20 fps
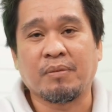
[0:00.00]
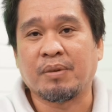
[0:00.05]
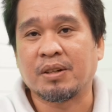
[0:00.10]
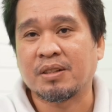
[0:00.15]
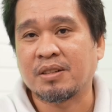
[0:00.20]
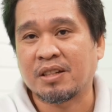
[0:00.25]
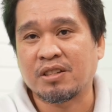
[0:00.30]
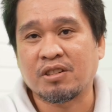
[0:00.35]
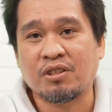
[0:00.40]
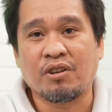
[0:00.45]

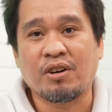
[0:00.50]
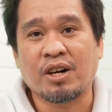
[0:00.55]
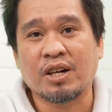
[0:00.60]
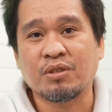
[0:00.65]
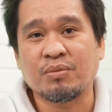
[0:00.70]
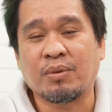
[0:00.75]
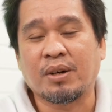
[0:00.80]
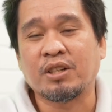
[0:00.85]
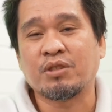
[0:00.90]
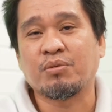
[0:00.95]
But as long
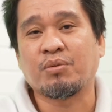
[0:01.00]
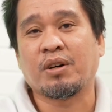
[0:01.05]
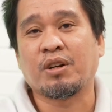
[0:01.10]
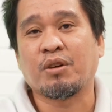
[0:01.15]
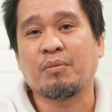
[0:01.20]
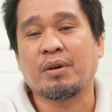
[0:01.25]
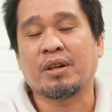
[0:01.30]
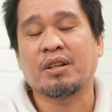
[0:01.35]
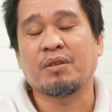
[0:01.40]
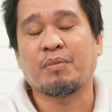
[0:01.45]
as
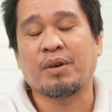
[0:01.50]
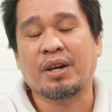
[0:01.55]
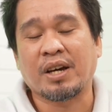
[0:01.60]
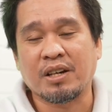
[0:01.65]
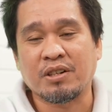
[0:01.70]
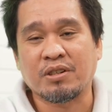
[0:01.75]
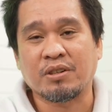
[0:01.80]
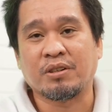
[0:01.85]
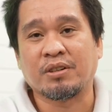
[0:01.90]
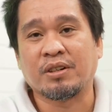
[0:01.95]
1:1
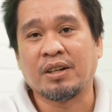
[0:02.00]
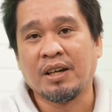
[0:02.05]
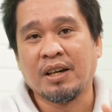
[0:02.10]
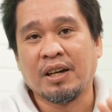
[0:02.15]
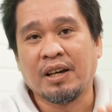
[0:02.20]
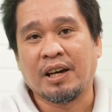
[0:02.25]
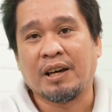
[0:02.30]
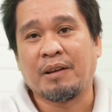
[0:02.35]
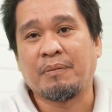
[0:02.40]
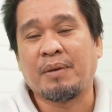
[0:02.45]
magnification
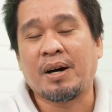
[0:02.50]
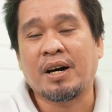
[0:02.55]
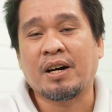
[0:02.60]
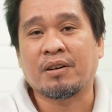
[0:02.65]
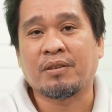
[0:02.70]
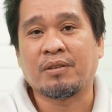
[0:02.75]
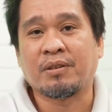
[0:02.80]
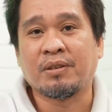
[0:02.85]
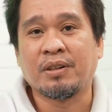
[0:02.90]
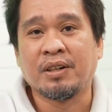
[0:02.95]
and
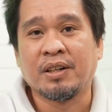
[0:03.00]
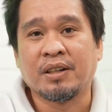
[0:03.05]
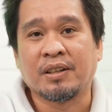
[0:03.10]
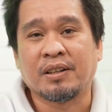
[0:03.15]
macro,